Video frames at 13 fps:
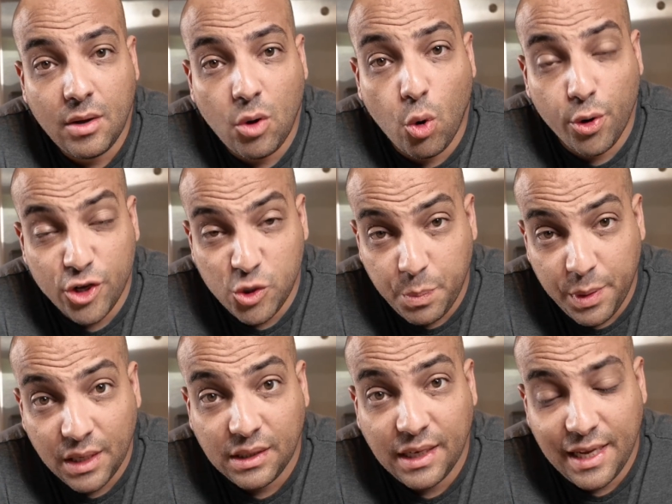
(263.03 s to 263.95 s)
orange
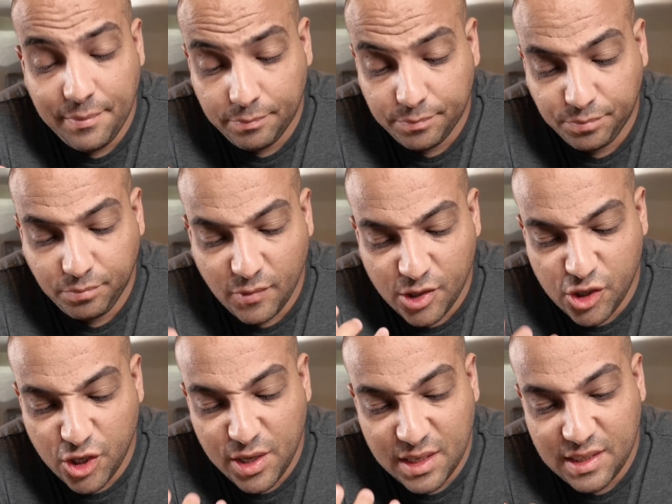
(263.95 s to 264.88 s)
peel in it,
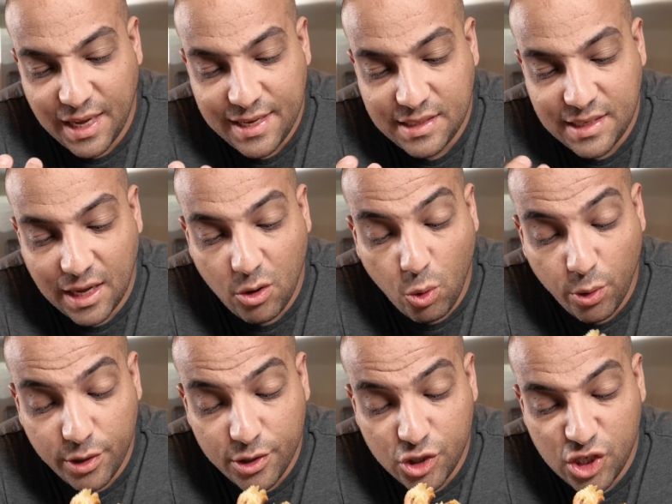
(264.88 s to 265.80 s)
so you can taste that
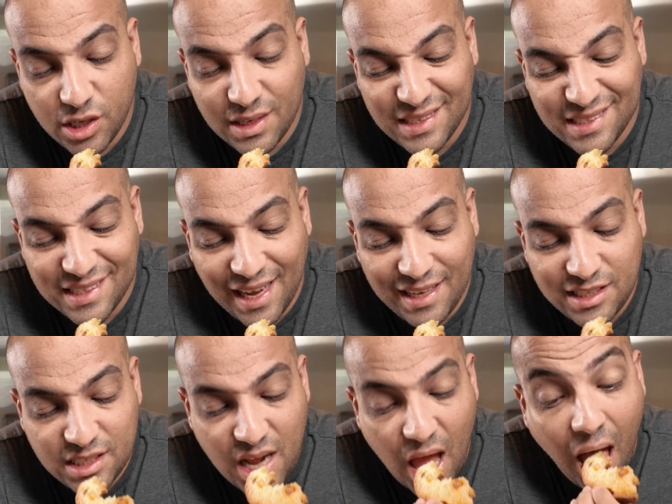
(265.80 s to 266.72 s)
orange
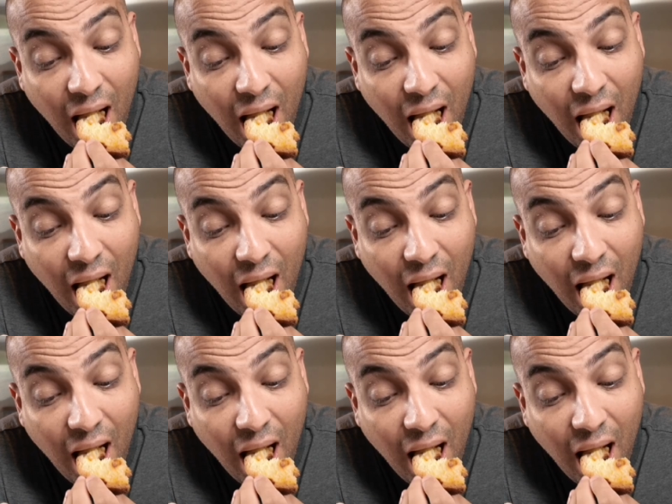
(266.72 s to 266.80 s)
zest.